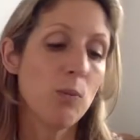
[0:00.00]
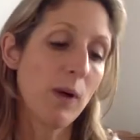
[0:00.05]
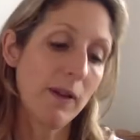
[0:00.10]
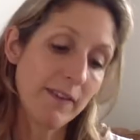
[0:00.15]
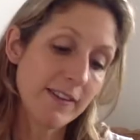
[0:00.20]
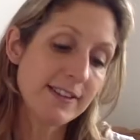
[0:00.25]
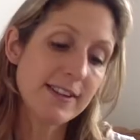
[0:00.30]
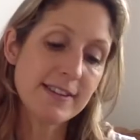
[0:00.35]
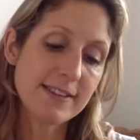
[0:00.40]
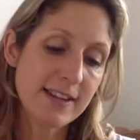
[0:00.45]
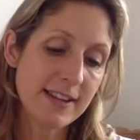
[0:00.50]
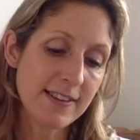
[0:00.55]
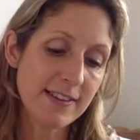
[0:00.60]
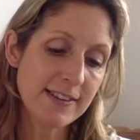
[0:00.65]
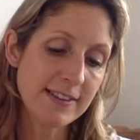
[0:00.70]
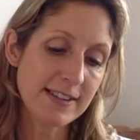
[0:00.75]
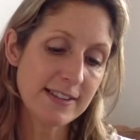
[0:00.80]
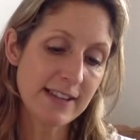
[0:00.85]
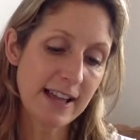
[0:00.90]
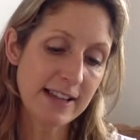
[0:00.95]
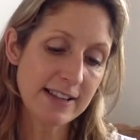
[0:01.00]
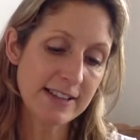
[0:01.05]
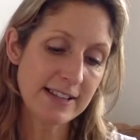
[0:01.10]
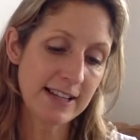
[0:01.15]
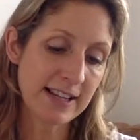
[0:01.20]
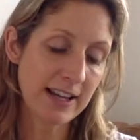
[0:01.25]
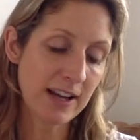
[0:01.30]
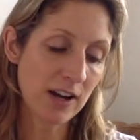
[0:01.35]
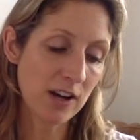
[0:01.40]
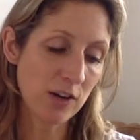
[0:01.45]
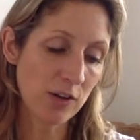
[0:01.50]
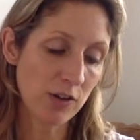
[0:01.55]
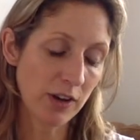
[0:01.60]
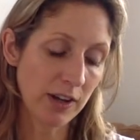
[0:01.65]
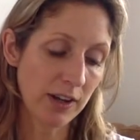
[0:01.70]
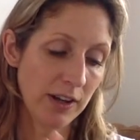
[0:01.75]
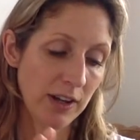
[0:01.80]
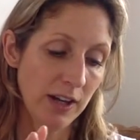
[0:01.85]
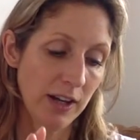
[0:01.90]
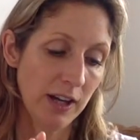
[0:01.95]
this is actually kind of
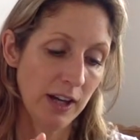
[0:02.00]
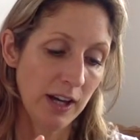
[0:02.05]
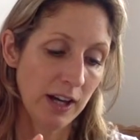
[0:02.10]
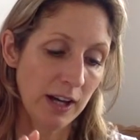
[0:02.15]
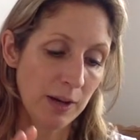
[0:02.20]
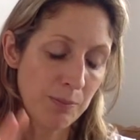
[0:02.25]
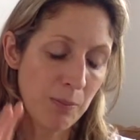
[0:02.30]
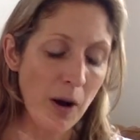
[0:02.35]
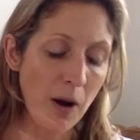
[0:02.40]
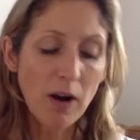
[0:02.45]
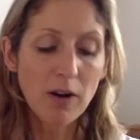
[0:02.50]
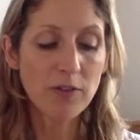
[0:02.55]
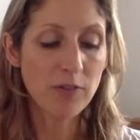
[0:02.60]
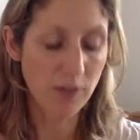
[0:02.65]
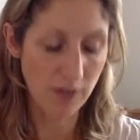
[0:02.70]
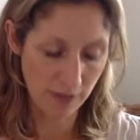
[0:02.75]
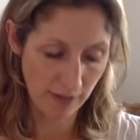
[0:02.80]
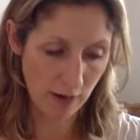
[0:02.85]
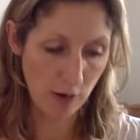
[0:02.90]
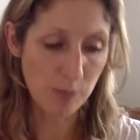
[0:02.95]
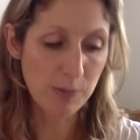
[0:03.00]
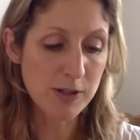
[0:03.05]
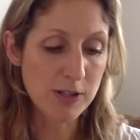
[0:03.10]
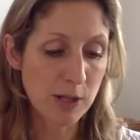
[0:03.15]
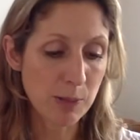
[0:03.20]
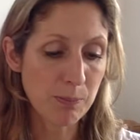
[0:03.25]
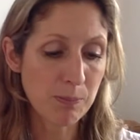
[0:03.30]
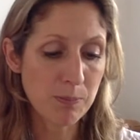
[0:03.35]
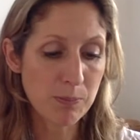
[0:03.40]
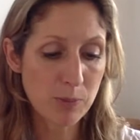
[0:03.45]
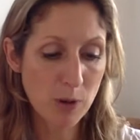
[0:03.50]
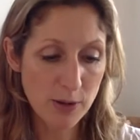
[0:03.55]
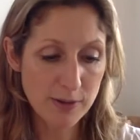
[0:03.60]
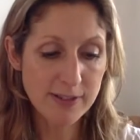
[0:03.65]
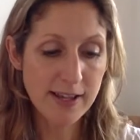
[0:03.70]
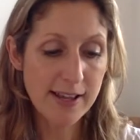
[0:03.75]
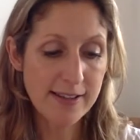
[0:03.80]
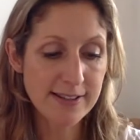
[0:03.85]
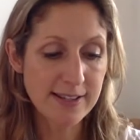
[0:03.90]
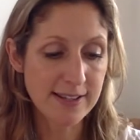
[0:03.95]
a part of the therapeutic process.